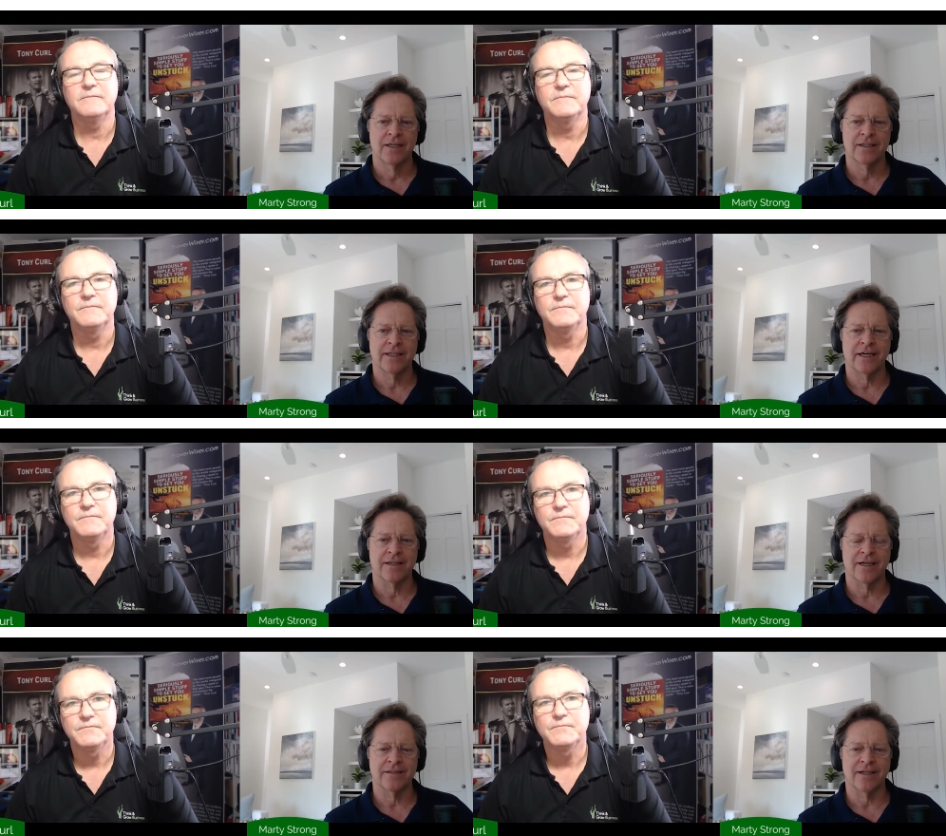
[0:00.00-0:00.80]
Speaker 1: Yeah,
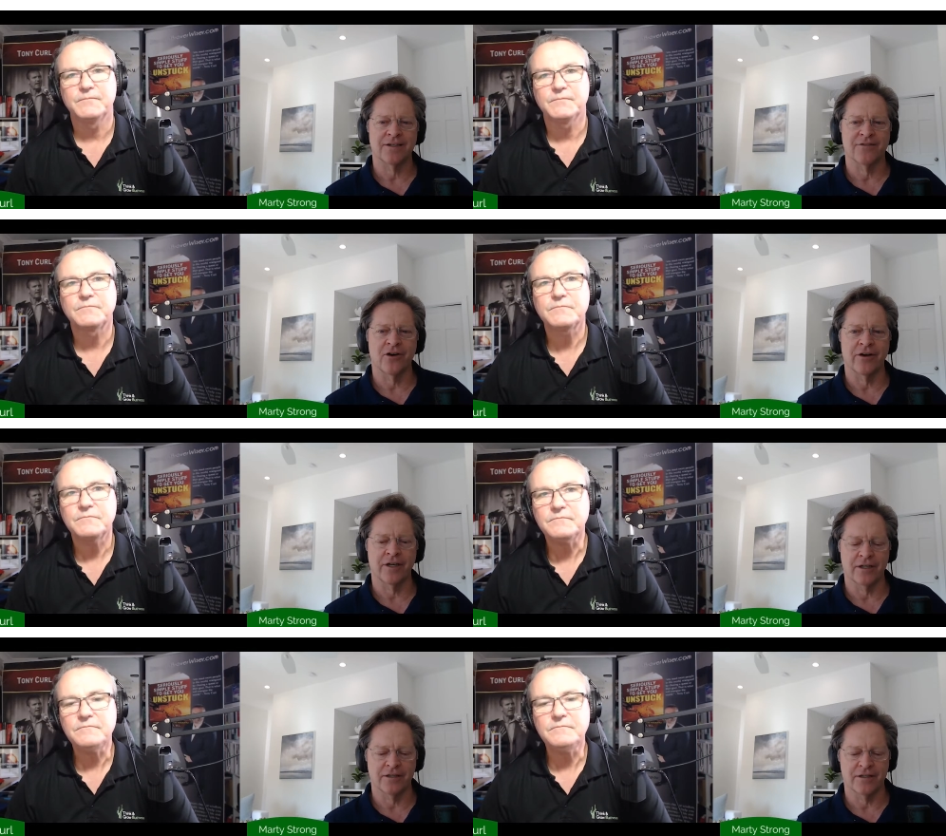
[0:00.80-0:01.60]
that's that's a very
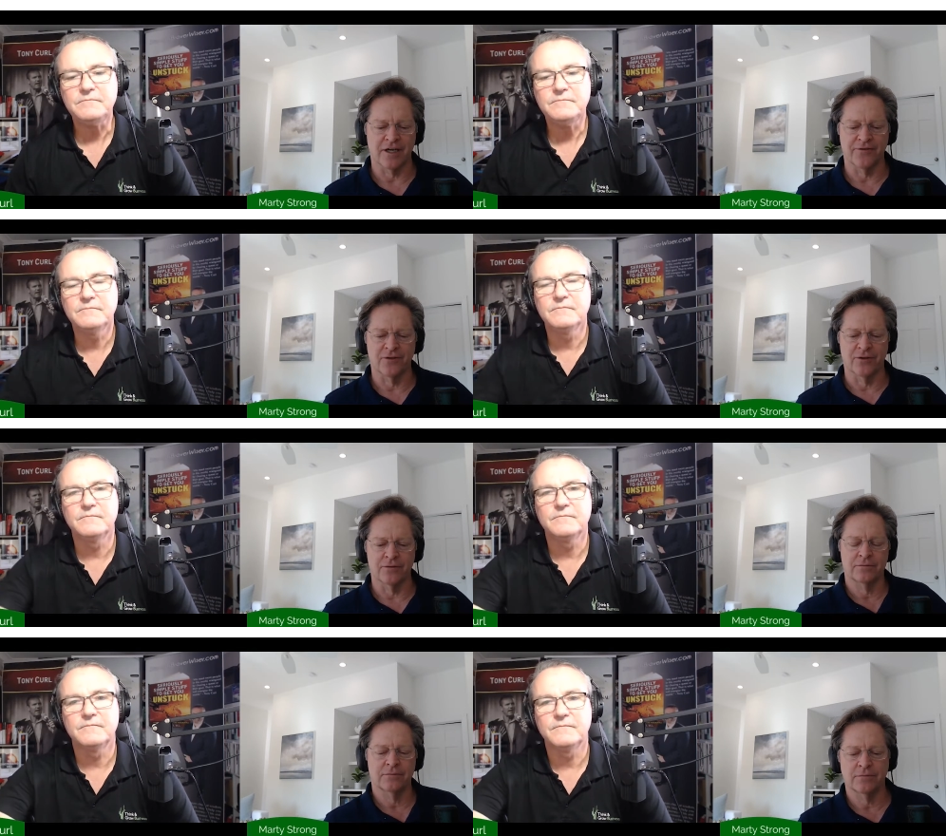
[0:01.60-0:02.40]
insightful
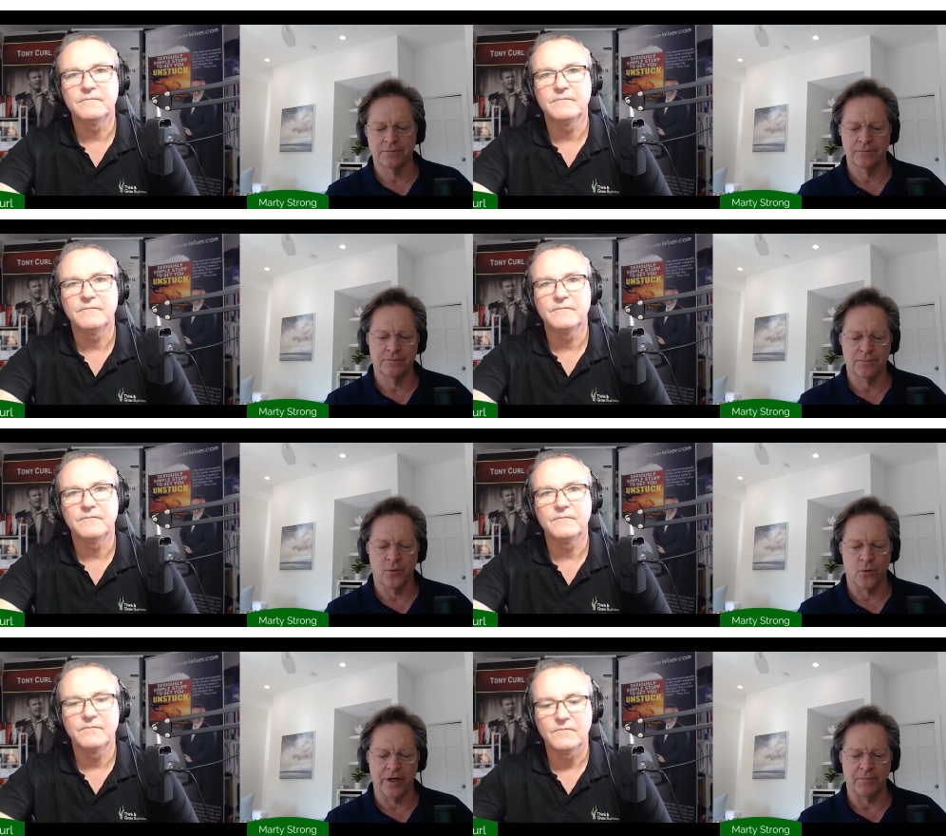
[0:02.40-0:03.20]

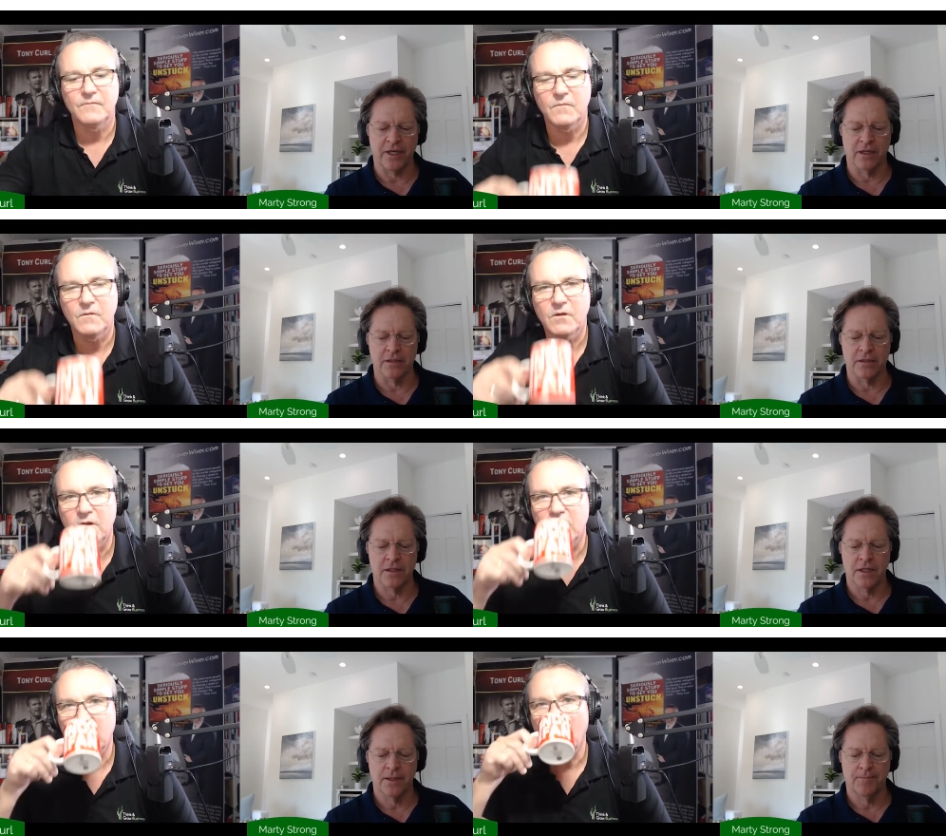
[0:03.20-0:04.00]
point because
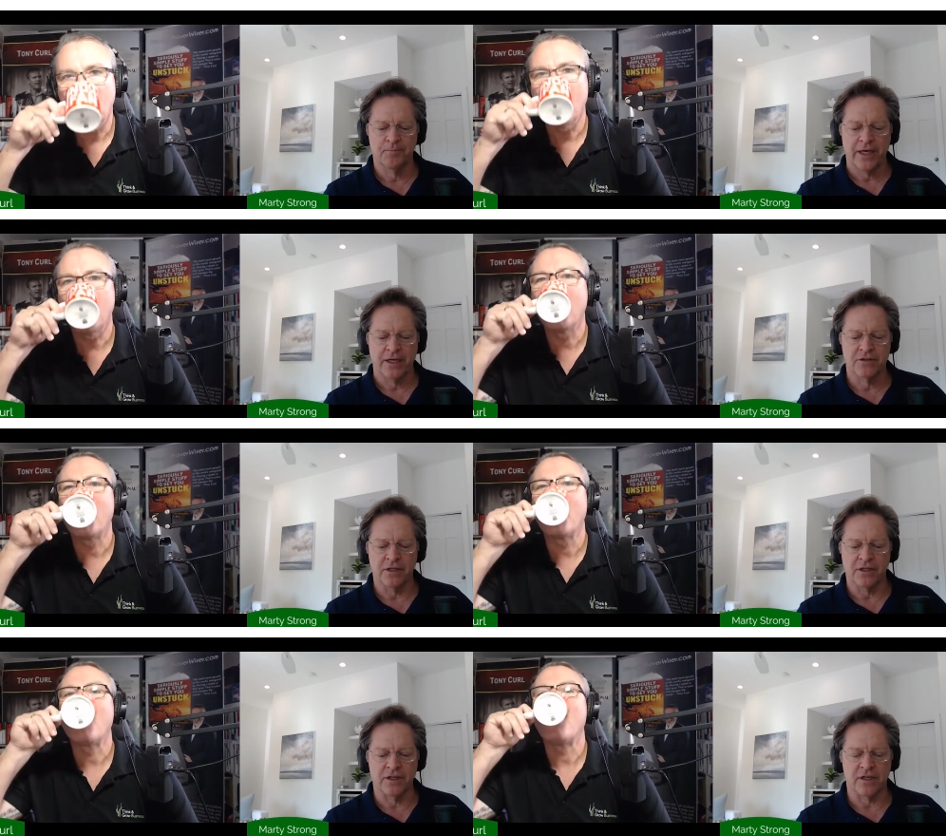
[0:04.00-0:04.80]
it's
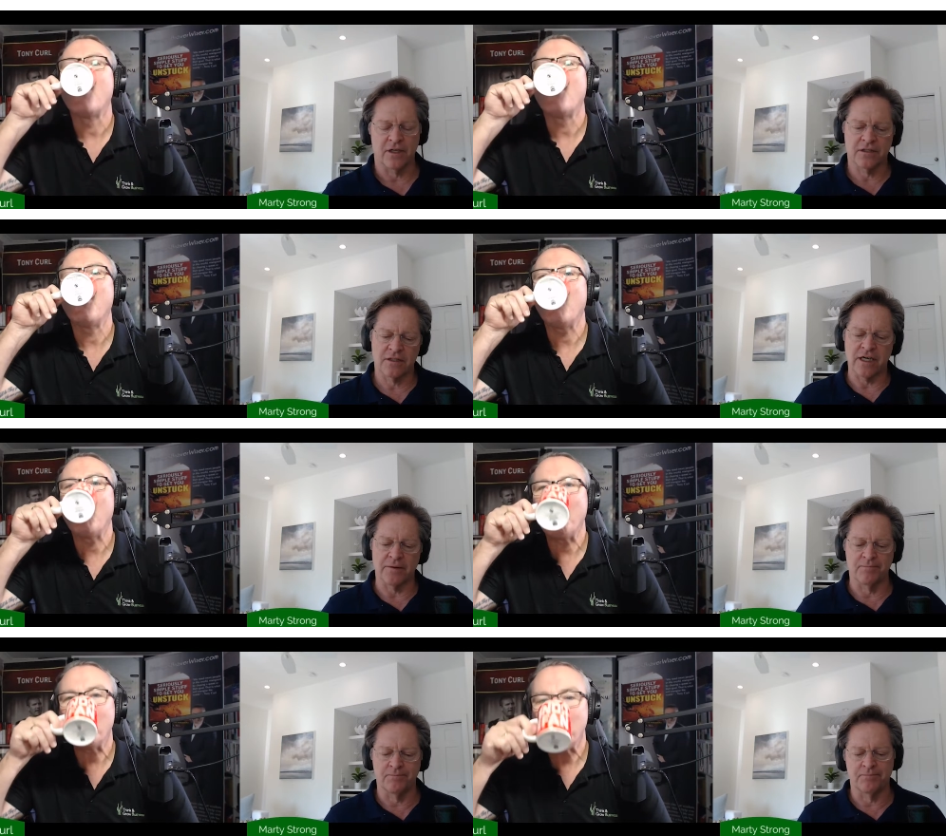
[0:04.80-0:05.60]
it's a, it's kind of
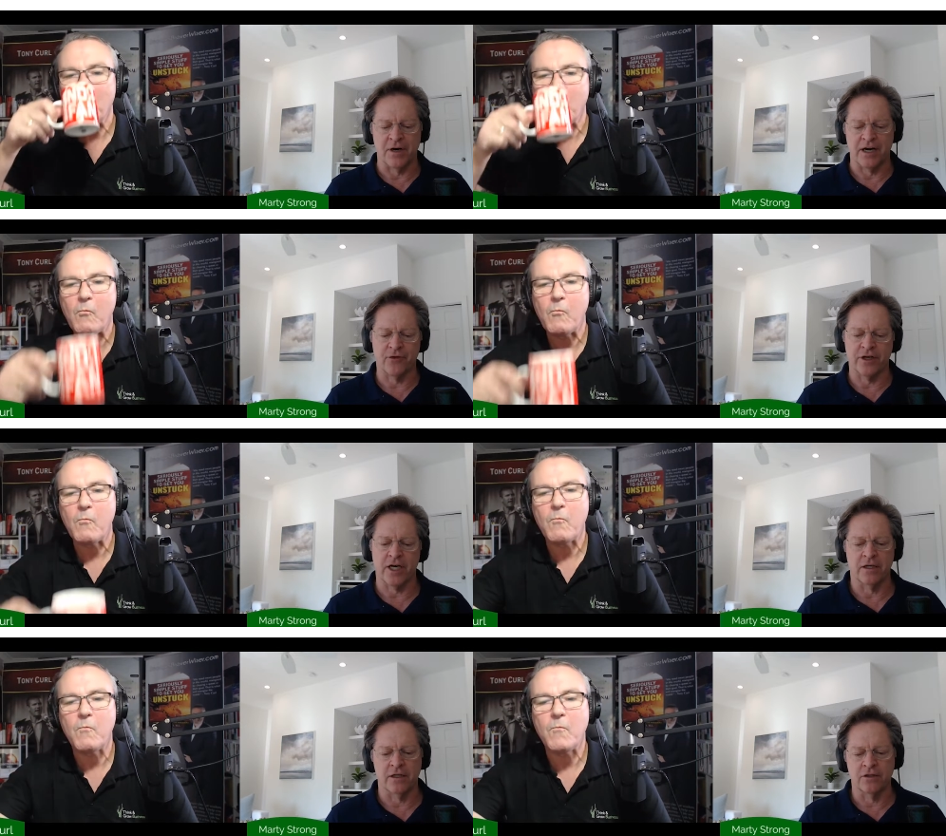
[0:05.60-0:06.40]

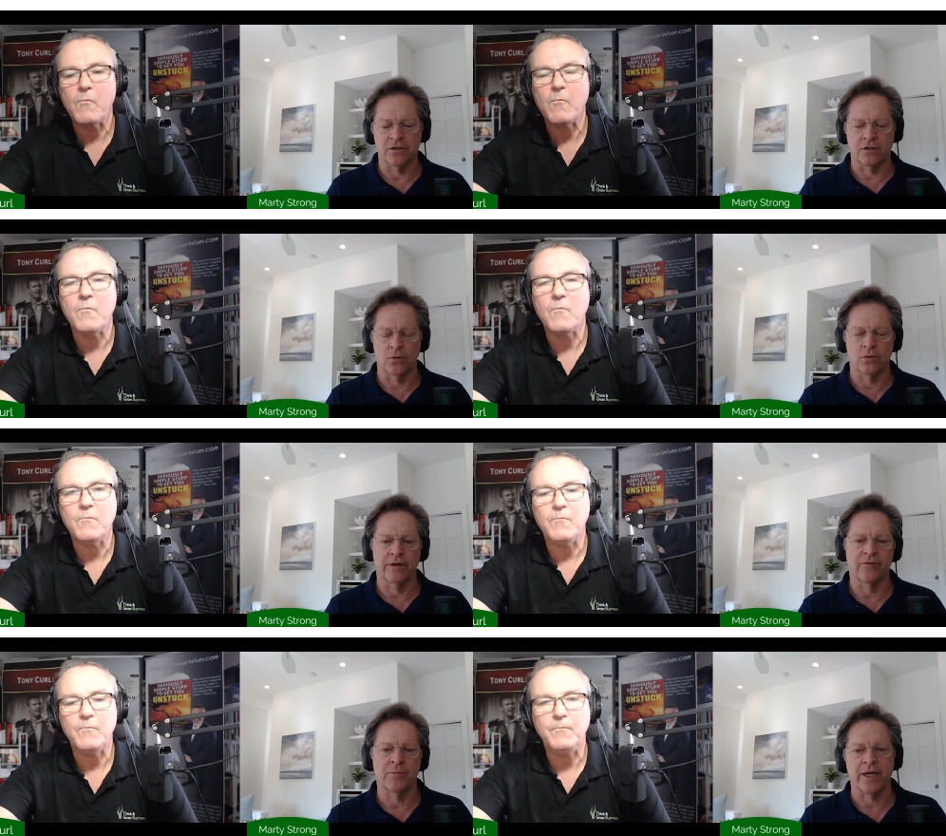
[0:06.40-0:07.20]
bifurcated into lower
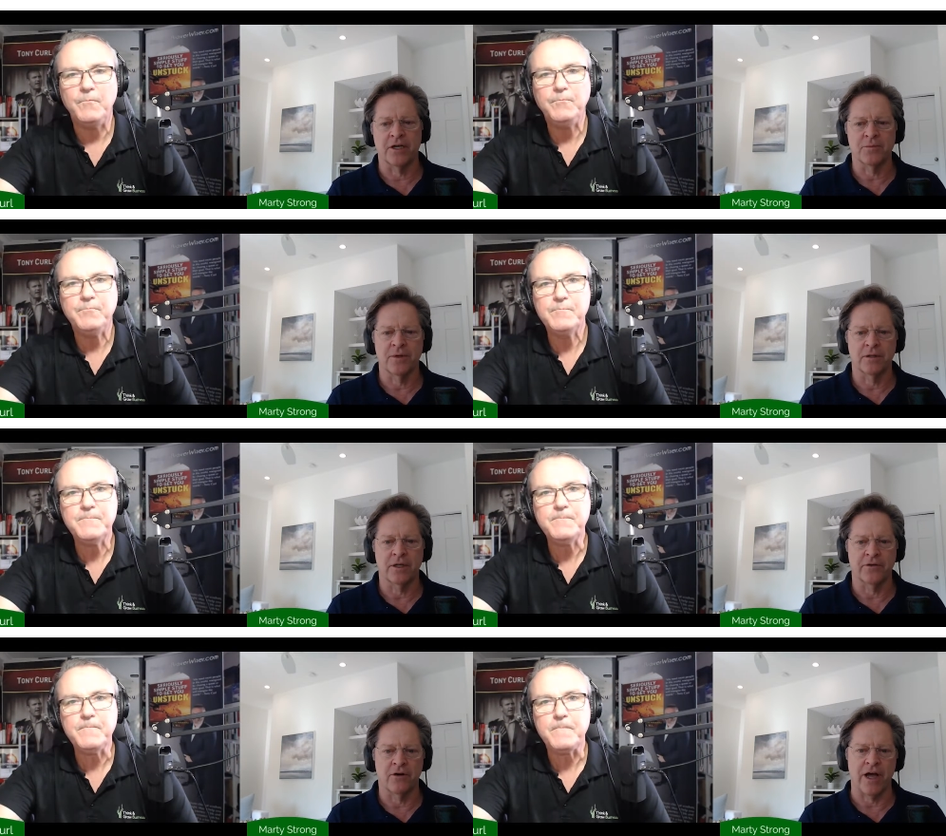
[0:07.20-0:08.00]
level management
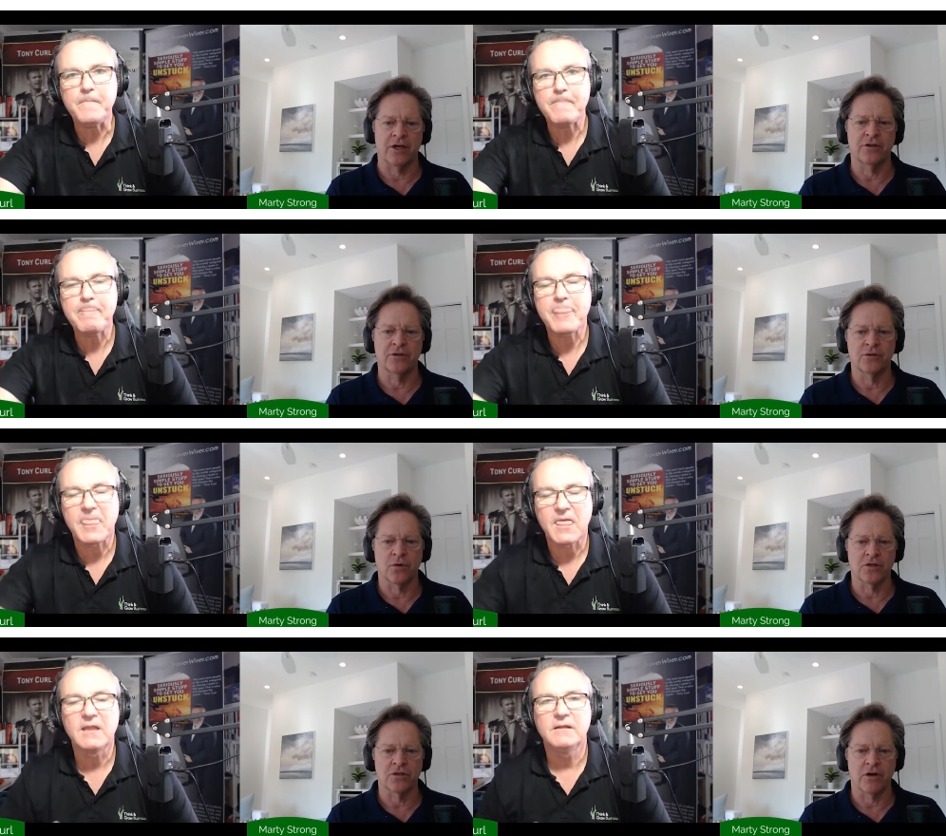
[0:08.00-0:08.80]
and their attitude
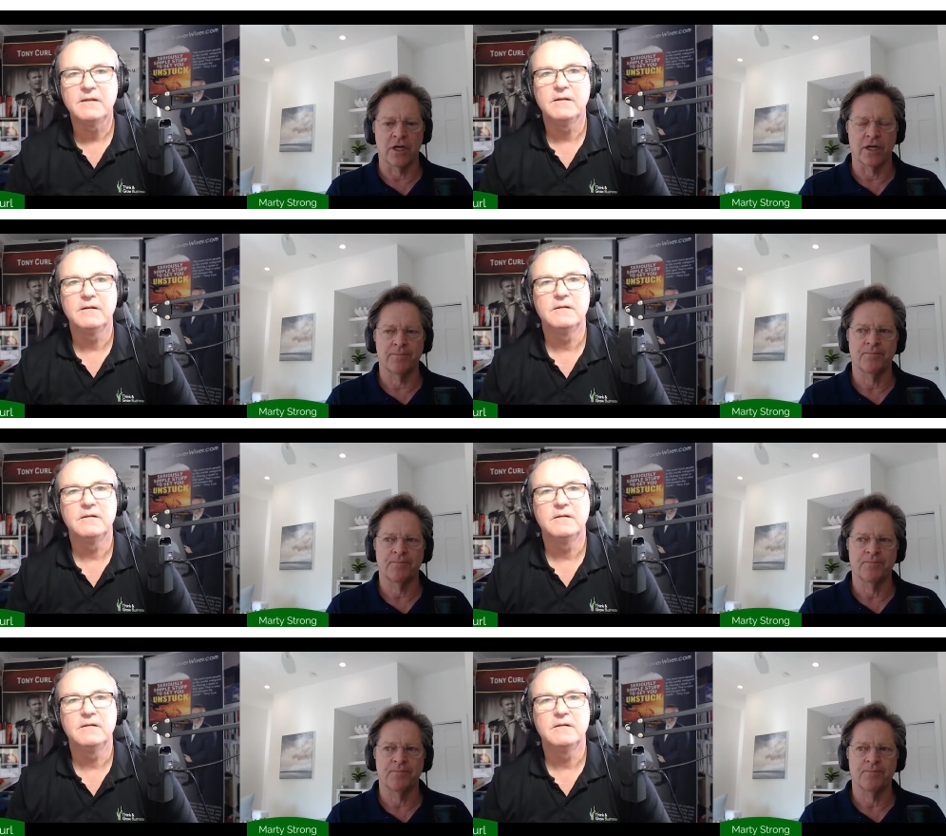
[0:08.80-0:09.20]
towards training.